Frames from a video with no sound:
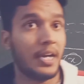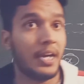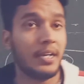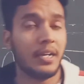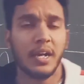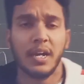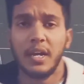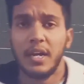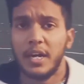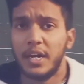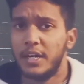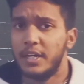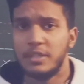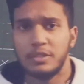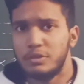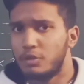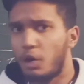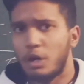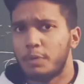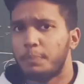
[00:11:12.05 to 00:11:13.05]
that it
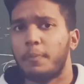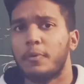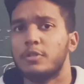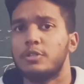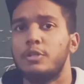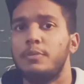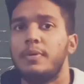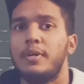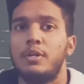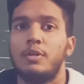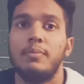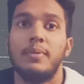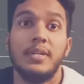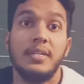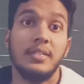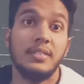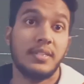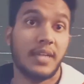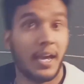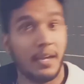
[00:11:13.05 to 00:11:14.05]
is not possible to
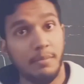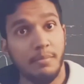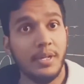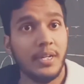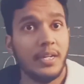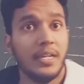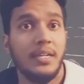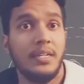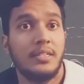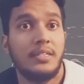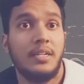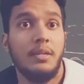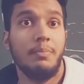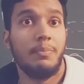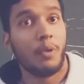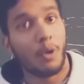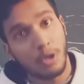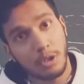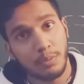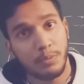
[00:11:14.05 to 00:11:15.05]
measure simultaneously
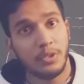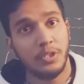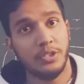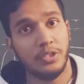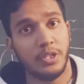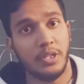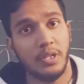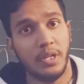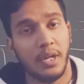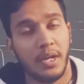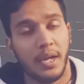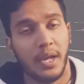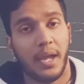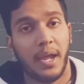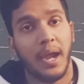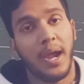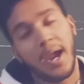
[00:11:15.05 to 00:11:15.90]
both position